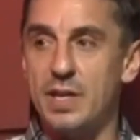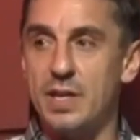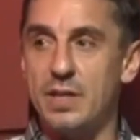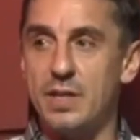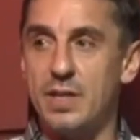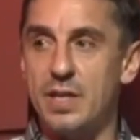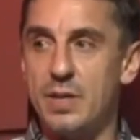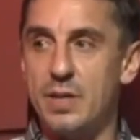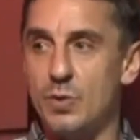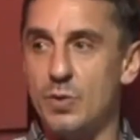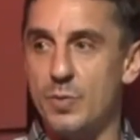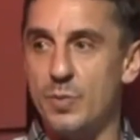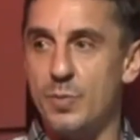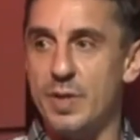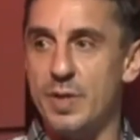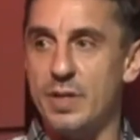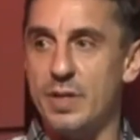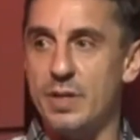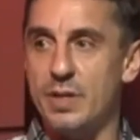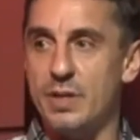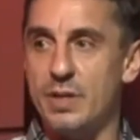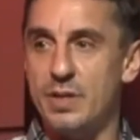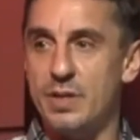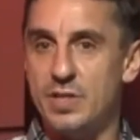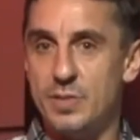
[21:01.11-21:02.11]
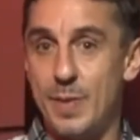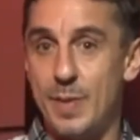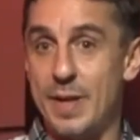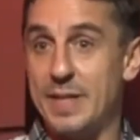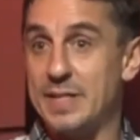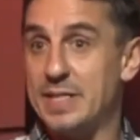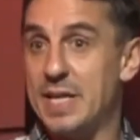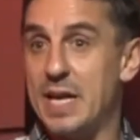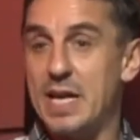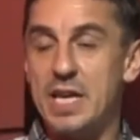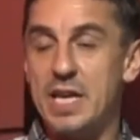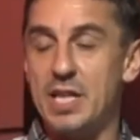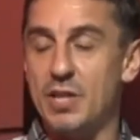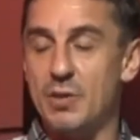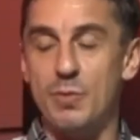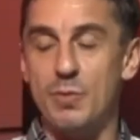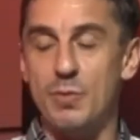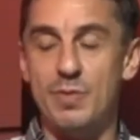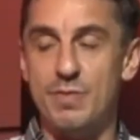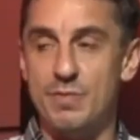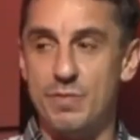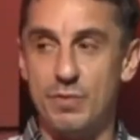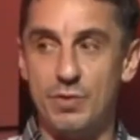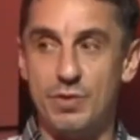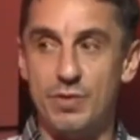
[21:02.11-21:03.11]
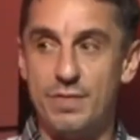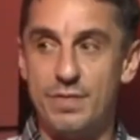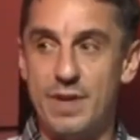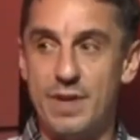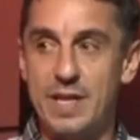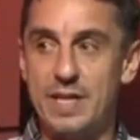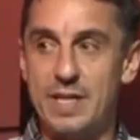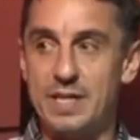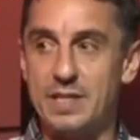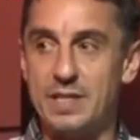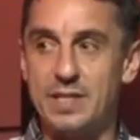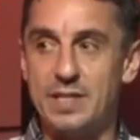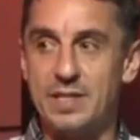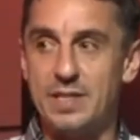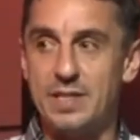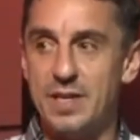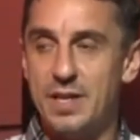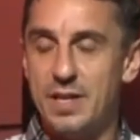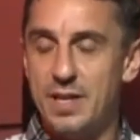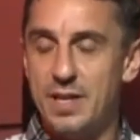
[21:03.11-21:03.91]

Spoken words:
and it would have been spectacular in front of fans.